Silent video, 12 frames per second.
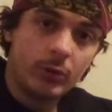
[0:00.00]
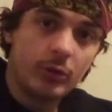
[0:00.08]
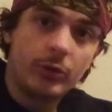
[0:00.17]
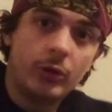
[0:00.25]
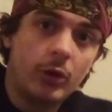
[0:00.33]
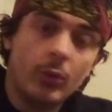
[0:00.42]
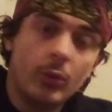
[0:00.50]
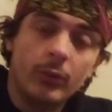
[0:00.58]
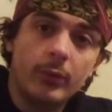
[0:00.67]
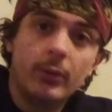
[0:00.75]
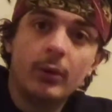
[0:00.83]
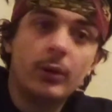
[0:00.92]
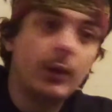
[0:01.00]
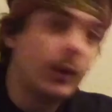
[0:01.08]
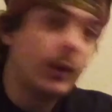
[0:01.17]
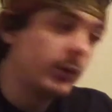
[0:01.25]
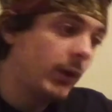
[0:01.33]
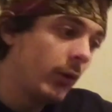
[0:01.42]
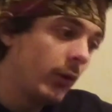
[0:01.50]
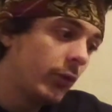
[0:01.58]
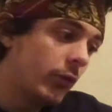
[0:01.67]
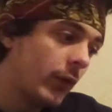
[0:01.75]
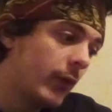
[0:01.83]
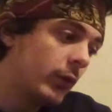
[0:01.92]
carry a
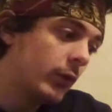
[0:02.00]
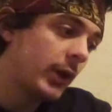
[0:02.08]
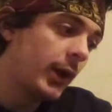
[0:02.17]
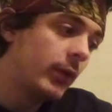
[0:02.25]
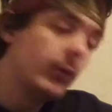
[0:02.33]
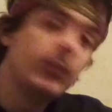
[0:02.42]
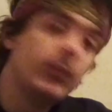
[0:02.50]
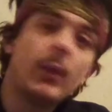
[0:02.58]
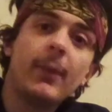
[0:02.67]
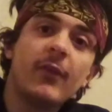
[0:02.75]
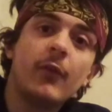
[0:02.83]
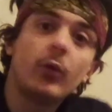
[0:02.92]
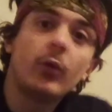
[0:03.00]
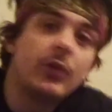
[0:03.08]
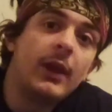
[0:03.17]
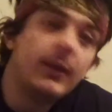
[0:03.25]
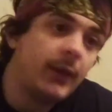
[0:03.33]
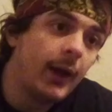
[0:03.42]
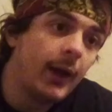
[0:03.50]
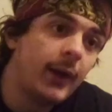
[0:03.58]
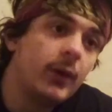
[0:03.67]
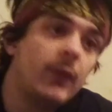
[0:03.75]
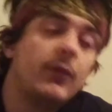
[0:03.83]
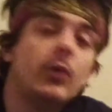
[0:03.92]
survival guide, maybe a first aid guide
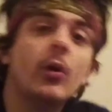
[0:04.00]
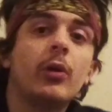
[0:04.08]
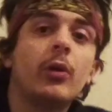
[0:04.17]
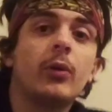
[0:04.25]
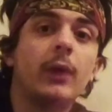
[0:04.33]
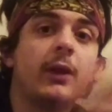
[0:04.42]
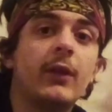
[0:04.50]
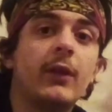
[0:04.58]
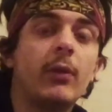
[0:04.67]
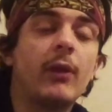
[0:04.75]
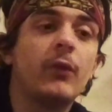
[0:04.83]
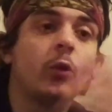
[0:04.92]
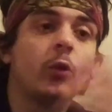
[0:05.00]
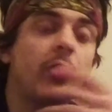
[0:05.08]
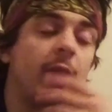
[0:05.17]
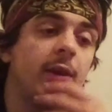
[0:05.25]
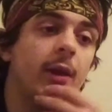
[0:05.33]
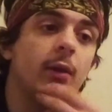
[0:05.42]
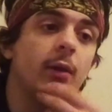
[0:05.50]
if you don't know anything about first aid yet.